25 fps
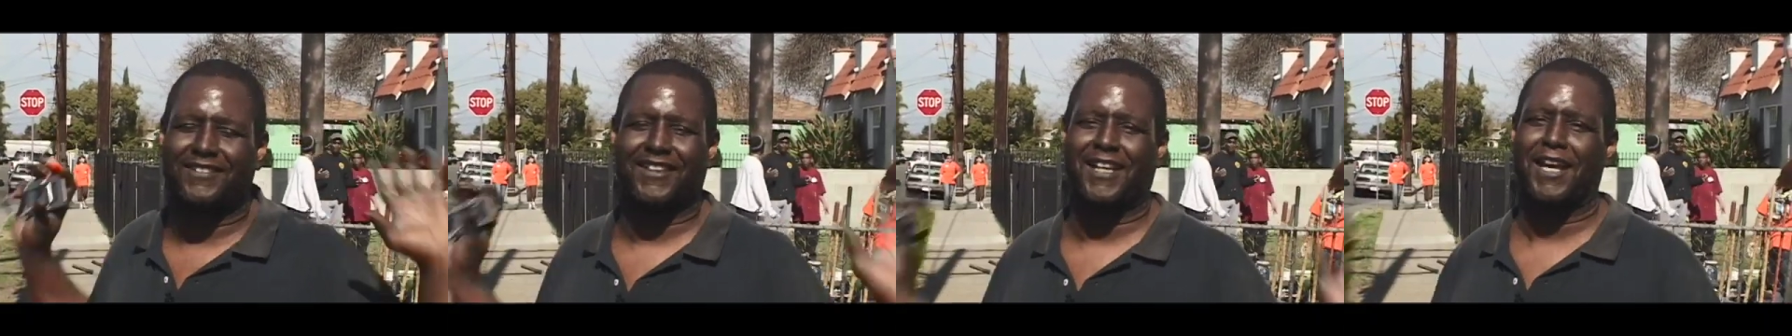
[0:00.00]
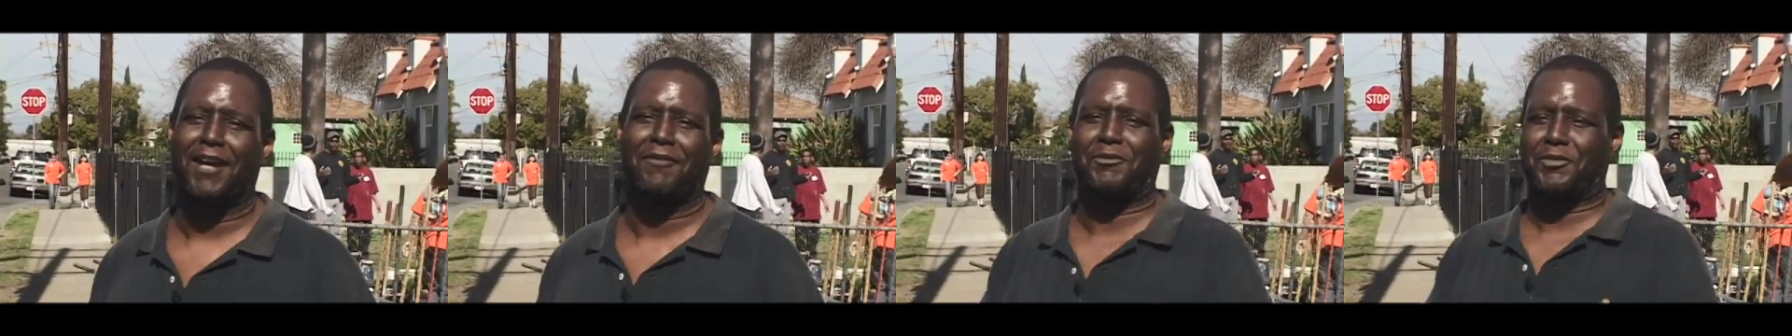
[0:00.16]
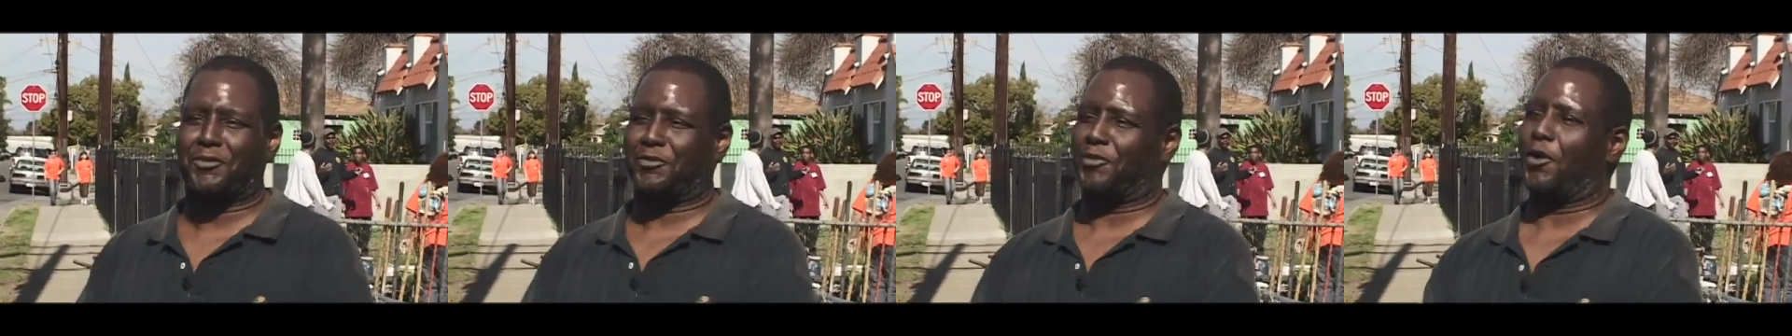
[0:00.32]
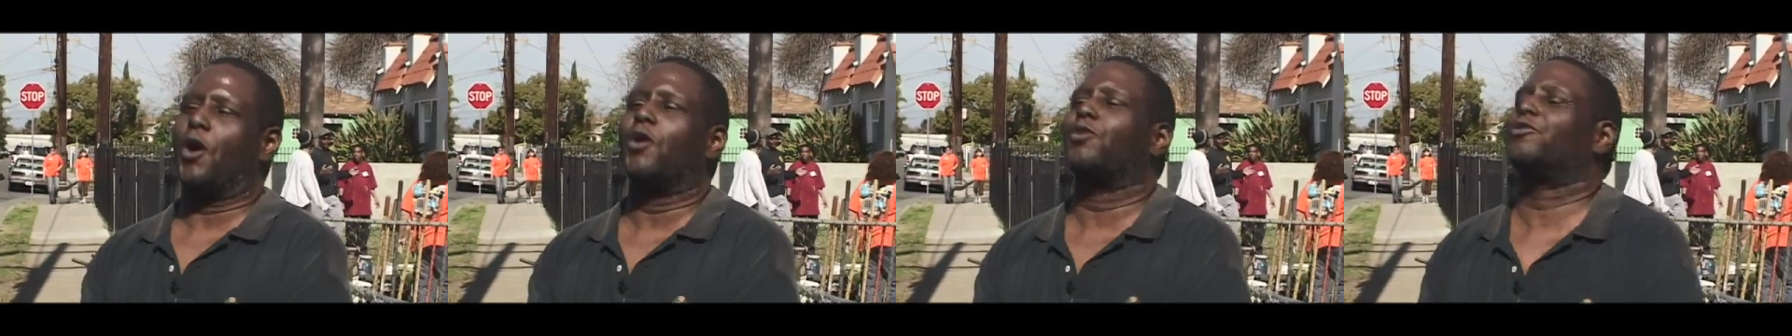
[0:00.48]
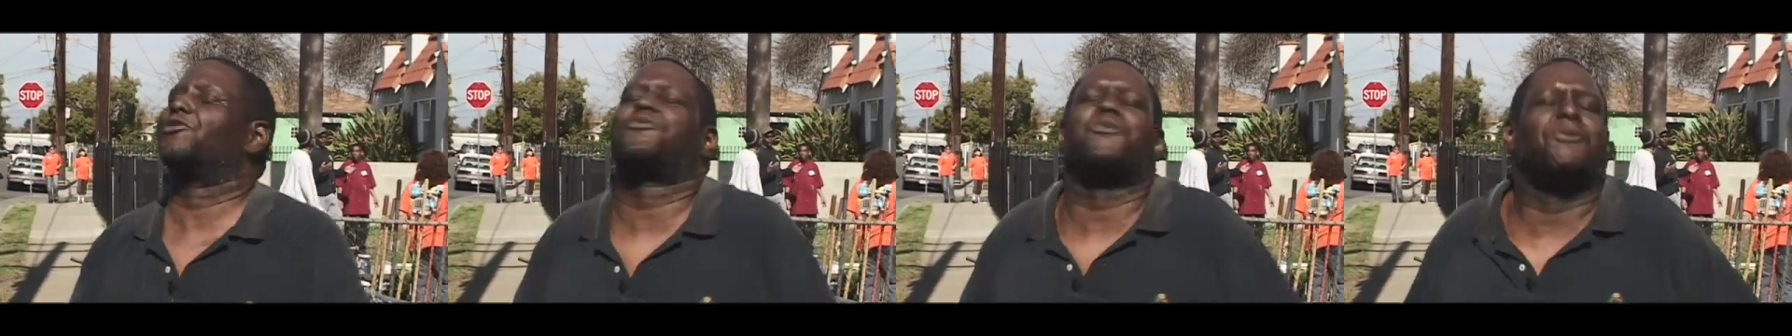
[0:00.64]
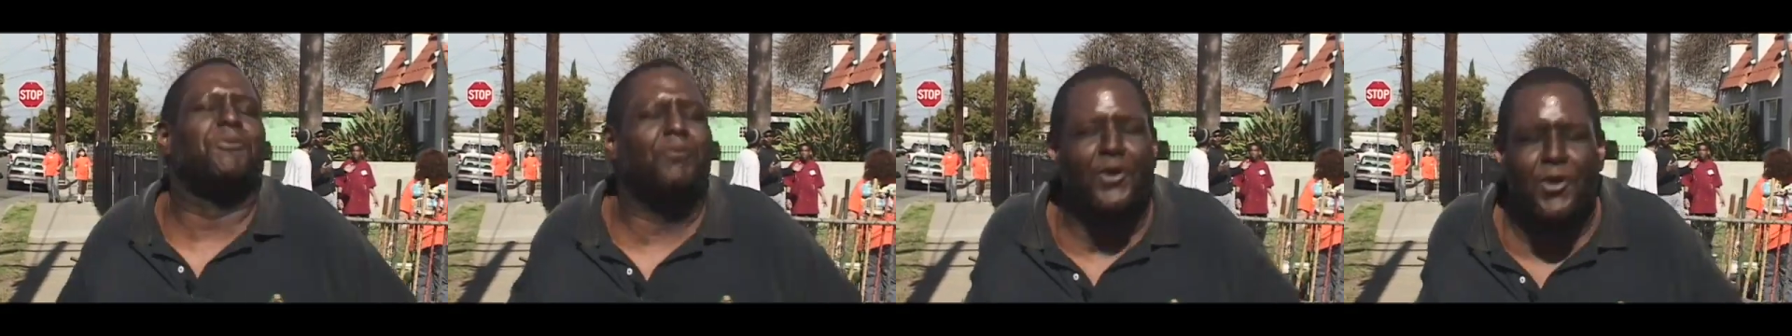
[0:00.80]
kept the
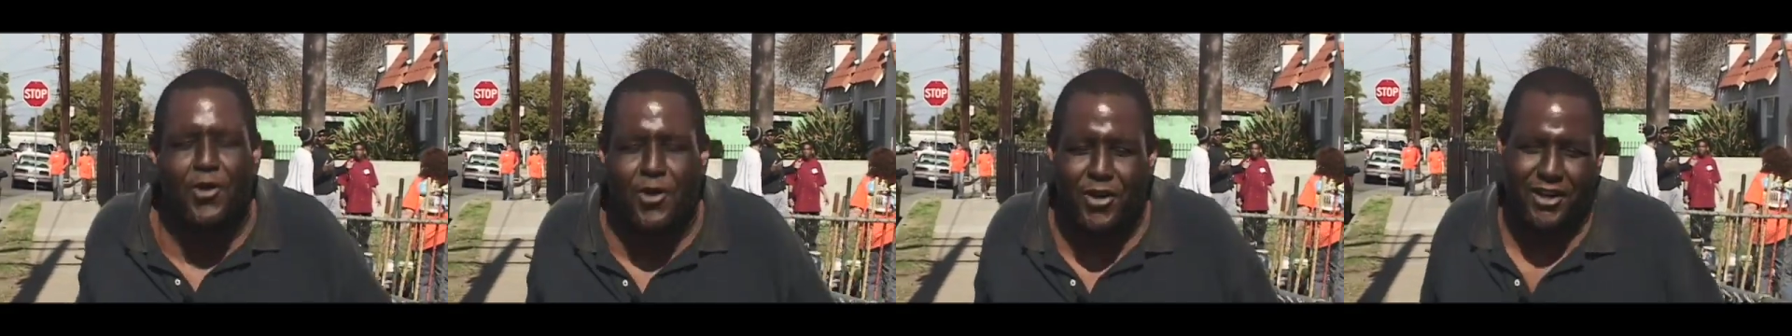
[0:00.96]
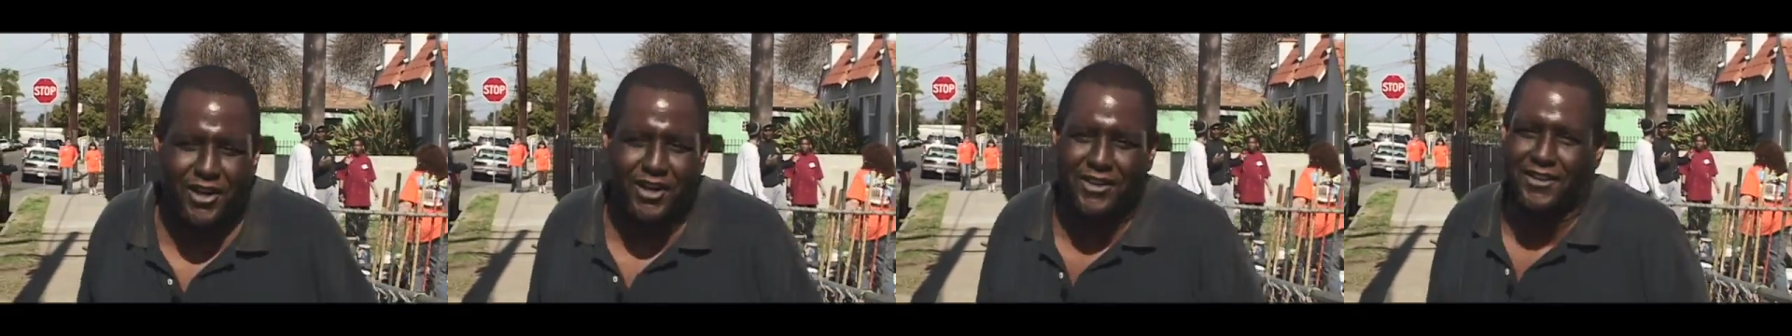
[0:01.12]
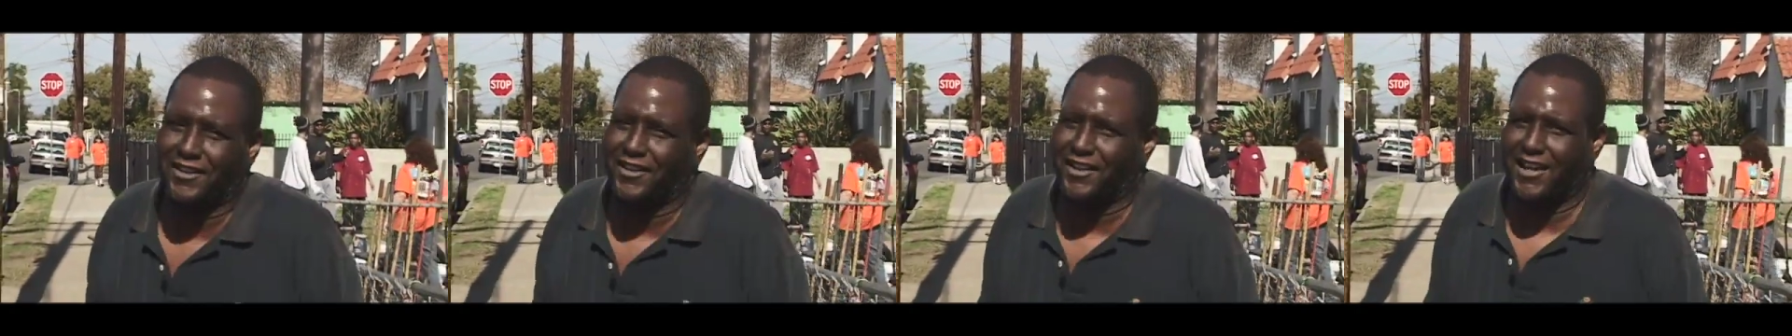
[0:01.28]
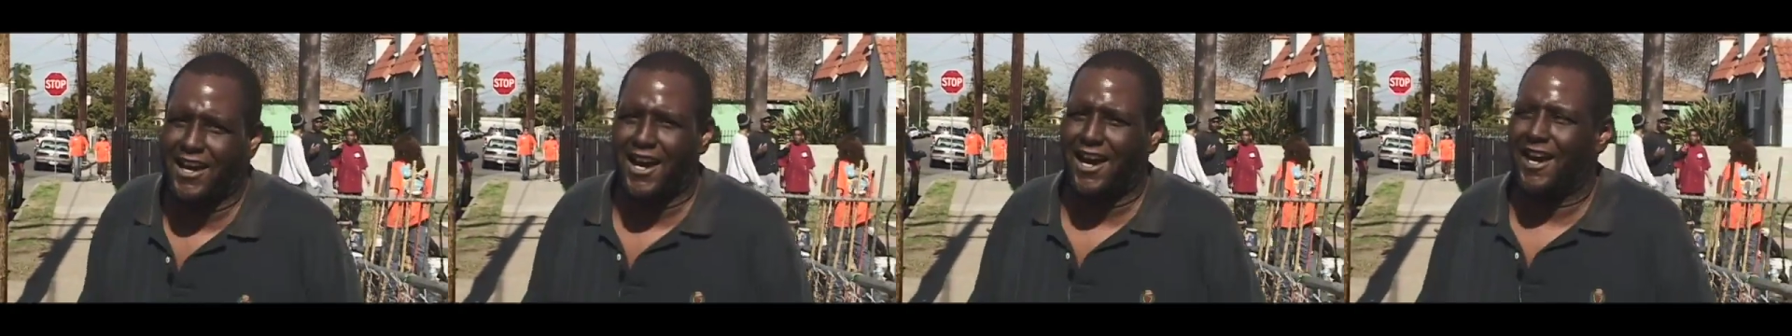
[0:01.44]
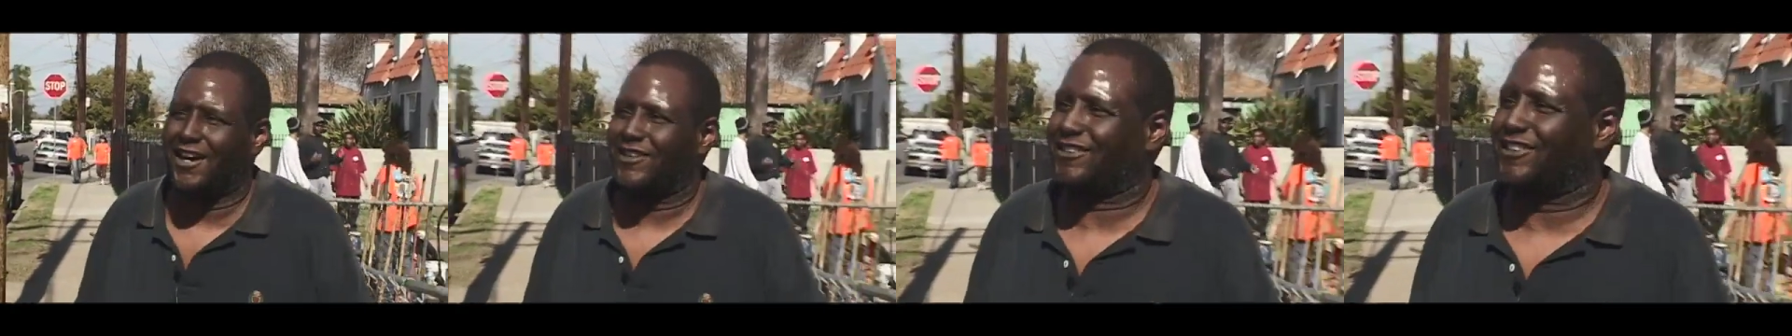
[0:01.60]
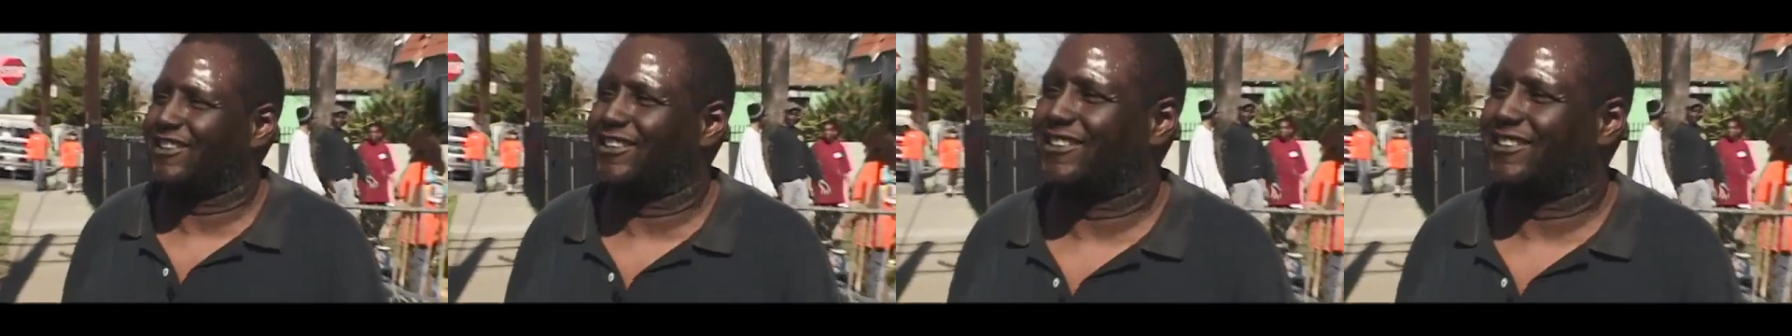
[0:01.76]
roads from going under the house.